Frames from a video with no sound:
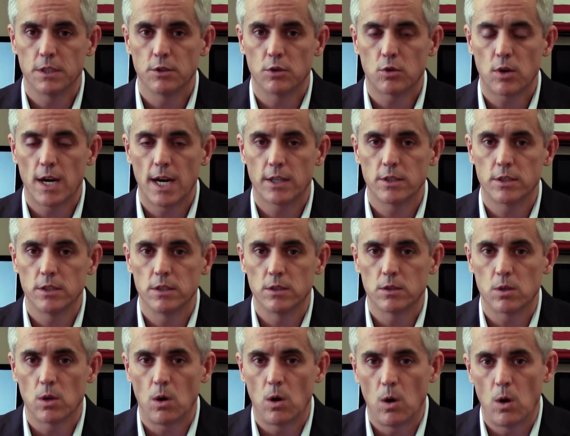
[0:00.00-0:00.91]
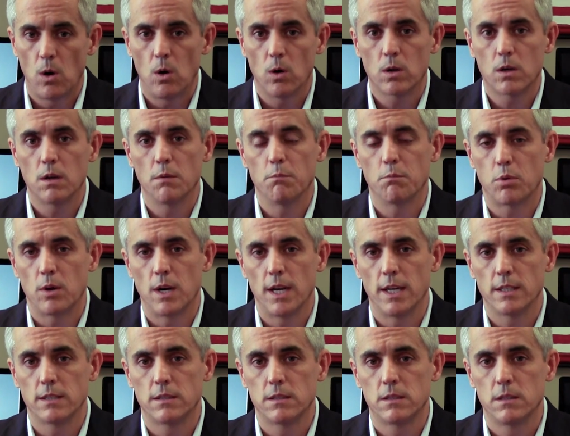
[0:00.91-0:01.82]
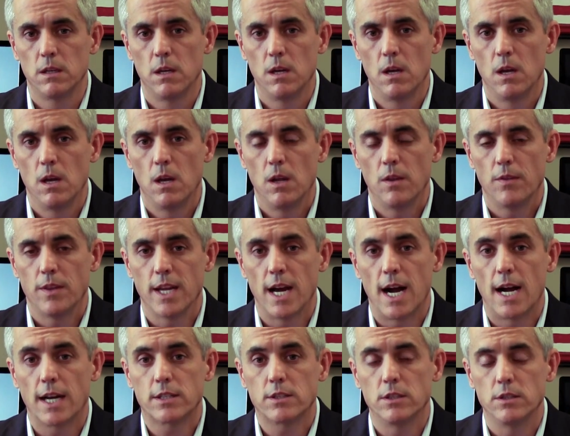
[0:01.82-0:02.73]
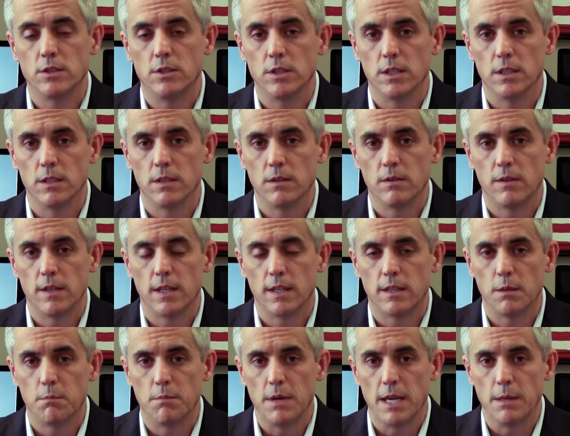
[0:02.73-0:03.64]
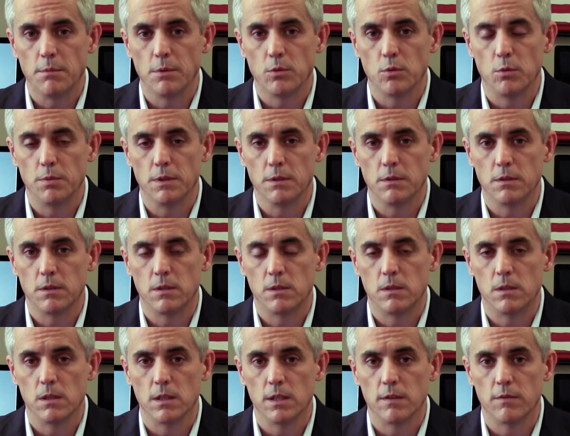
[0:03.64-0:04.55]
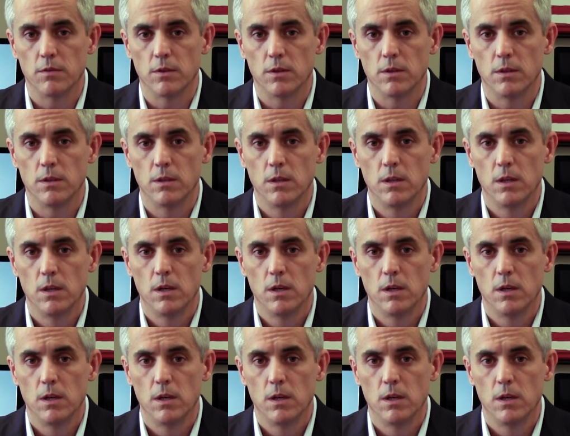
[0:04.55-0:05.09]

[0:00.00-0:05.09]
contractions all compress the oxygen that the baby will be delivered.